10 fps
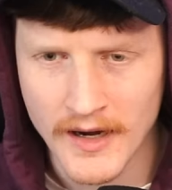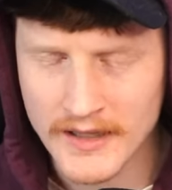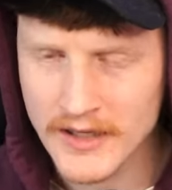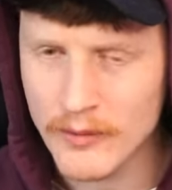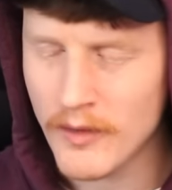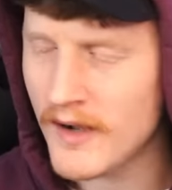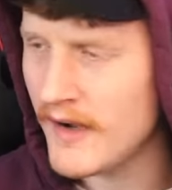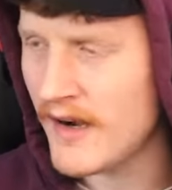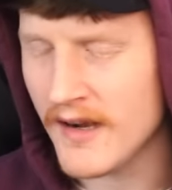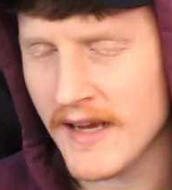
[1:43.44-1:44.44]
I don't know,
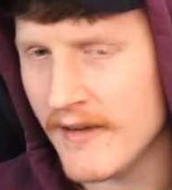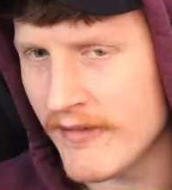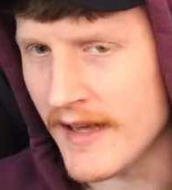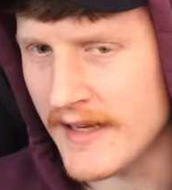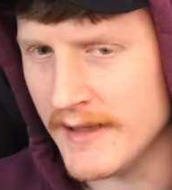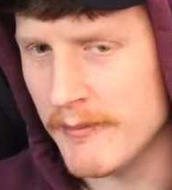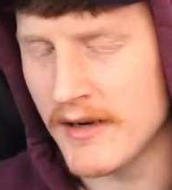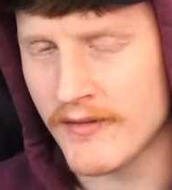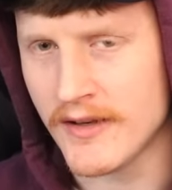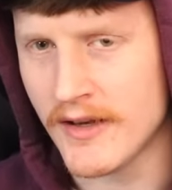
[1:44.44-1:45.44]
I have that in the middle
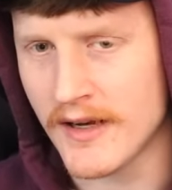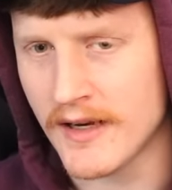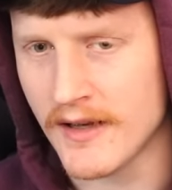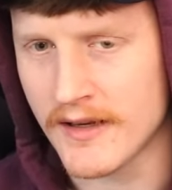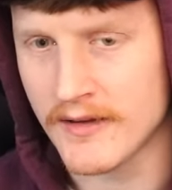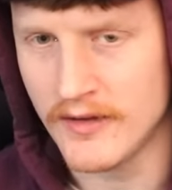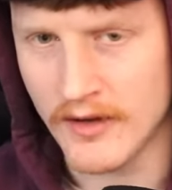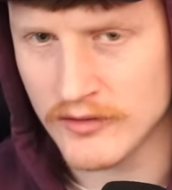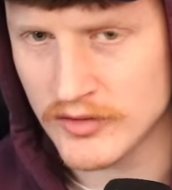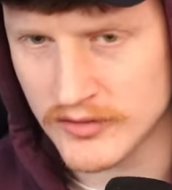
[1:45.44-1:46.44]
of the night, like,
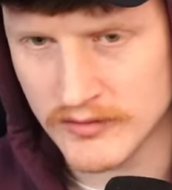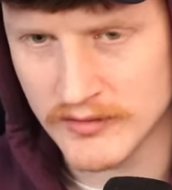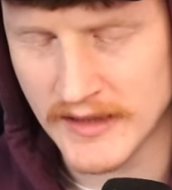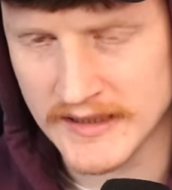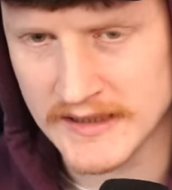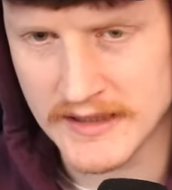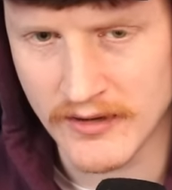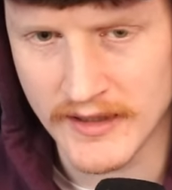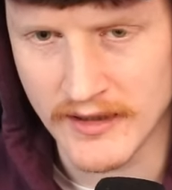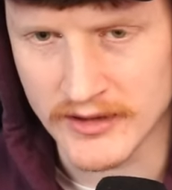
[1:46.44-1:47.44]
not
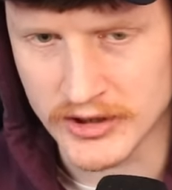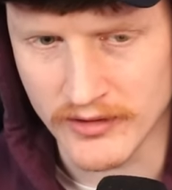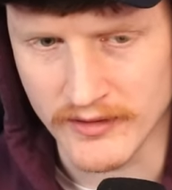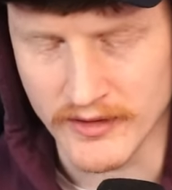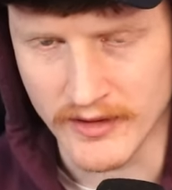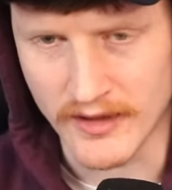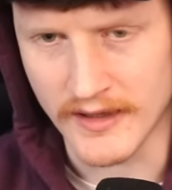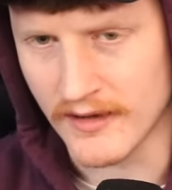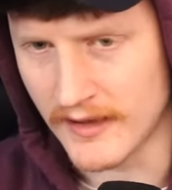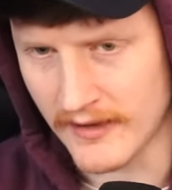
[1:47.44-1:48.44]
necessarily like during the
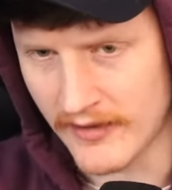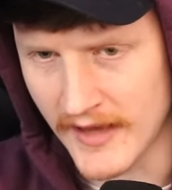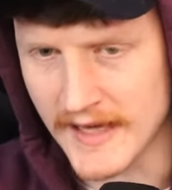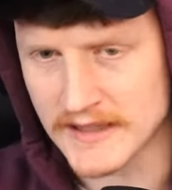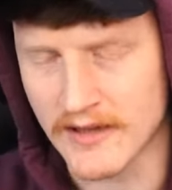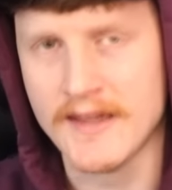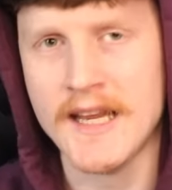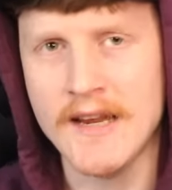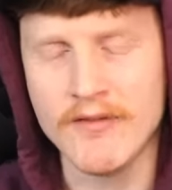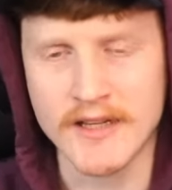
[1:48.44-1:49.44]
night like this, like the
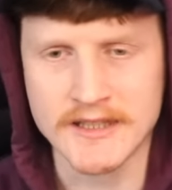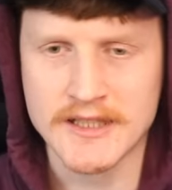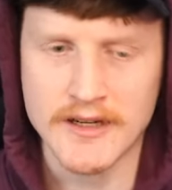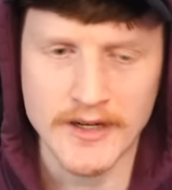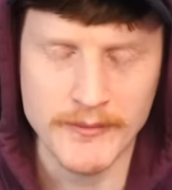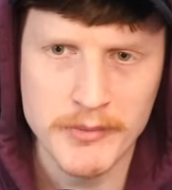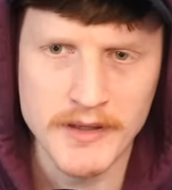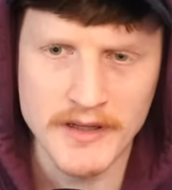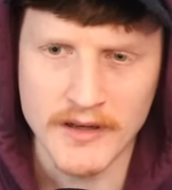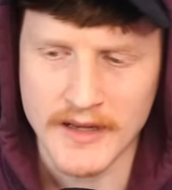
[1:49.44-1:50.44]
evening time,
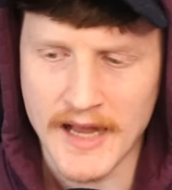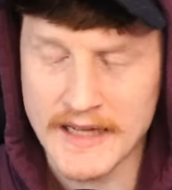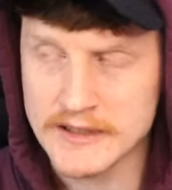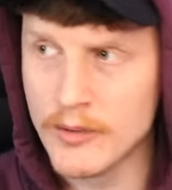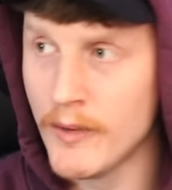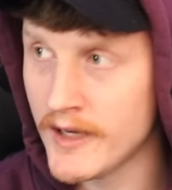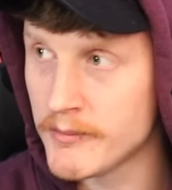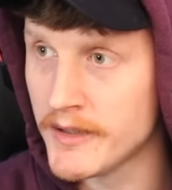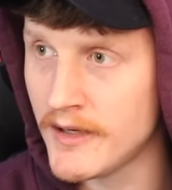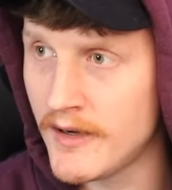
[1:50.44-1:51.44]
but like as I wake
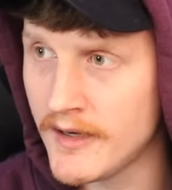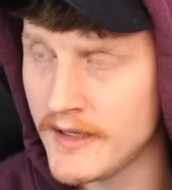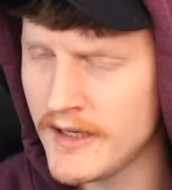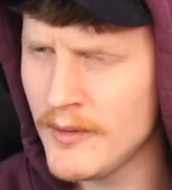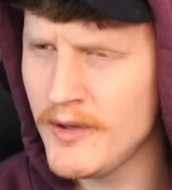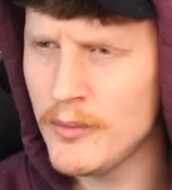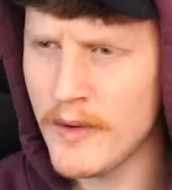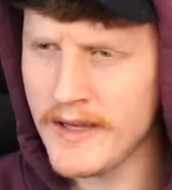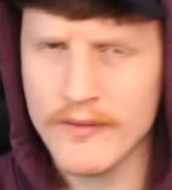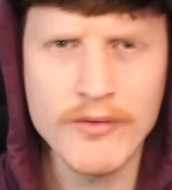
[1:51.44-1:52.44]
up at night, you know when you
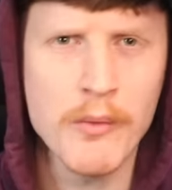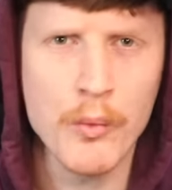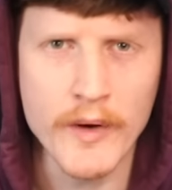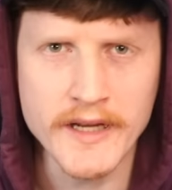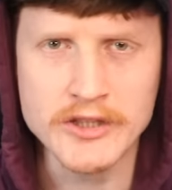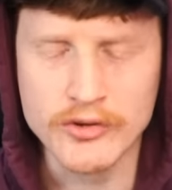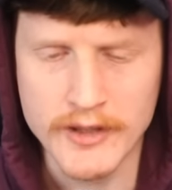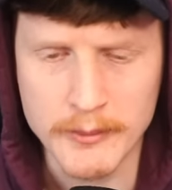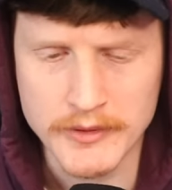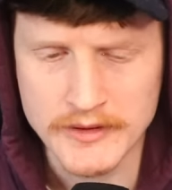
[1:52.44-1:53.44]
wake up from a weird
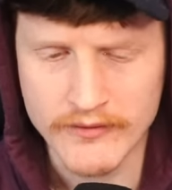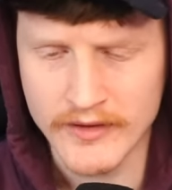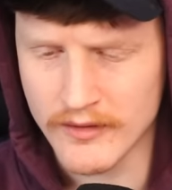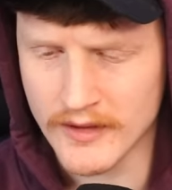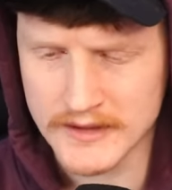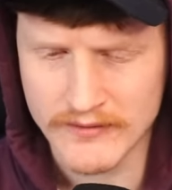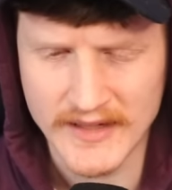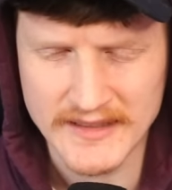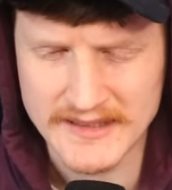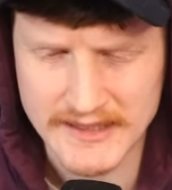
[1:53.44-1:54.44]
dream or something, or like something
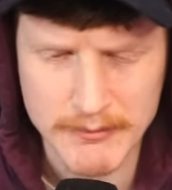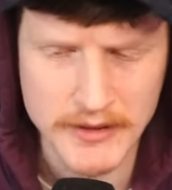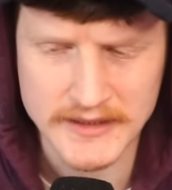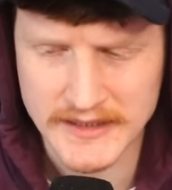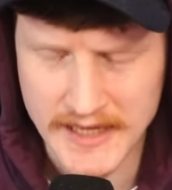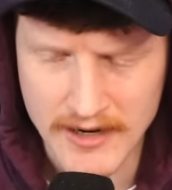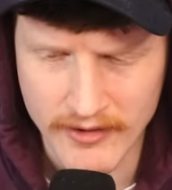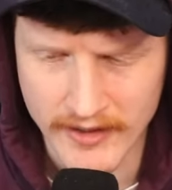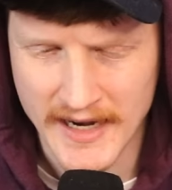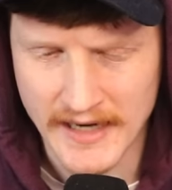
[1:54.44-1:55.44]
that's
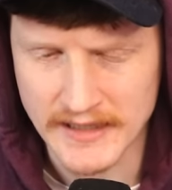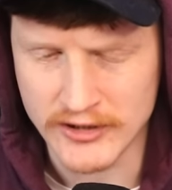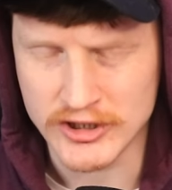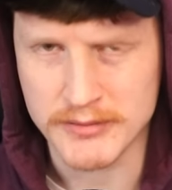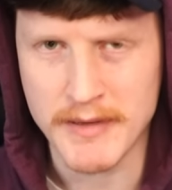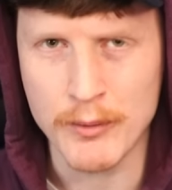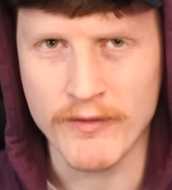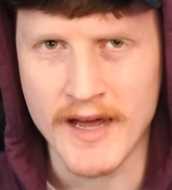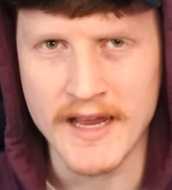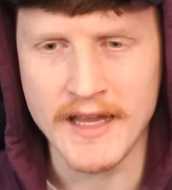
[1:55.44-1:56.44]
semi-scary and then you just met with
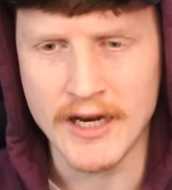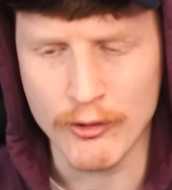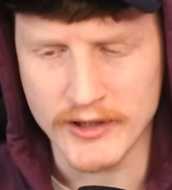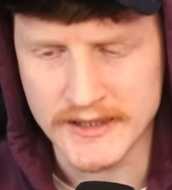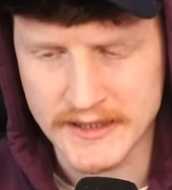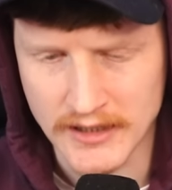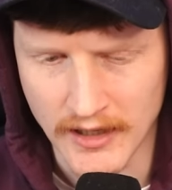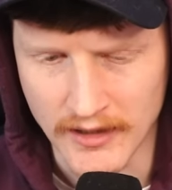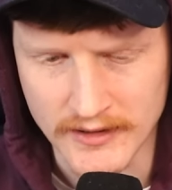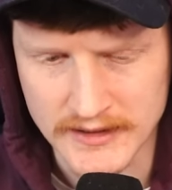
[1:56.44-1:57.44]
that eerie
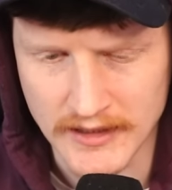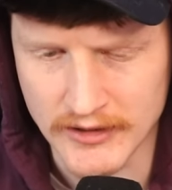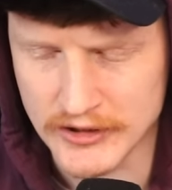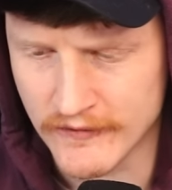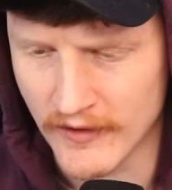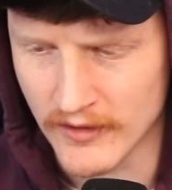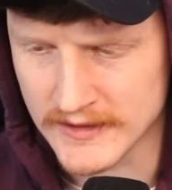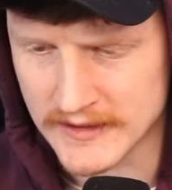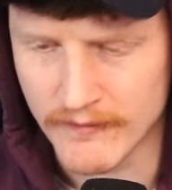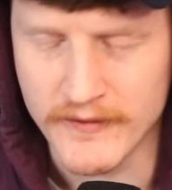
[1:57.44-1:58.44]
silence and you just feel like
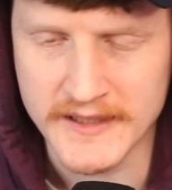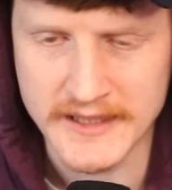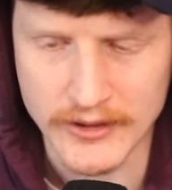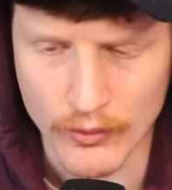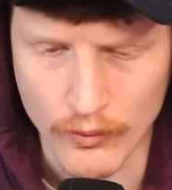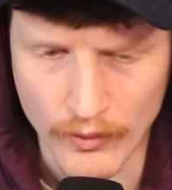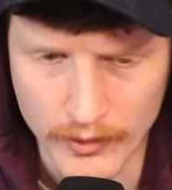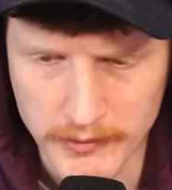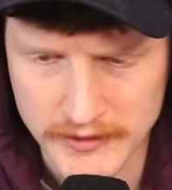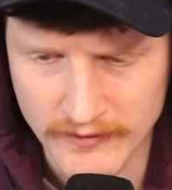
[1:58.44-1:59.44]
something's in your
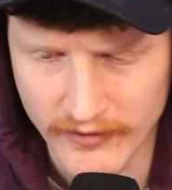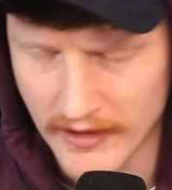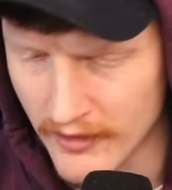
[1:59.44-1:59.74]
room or something.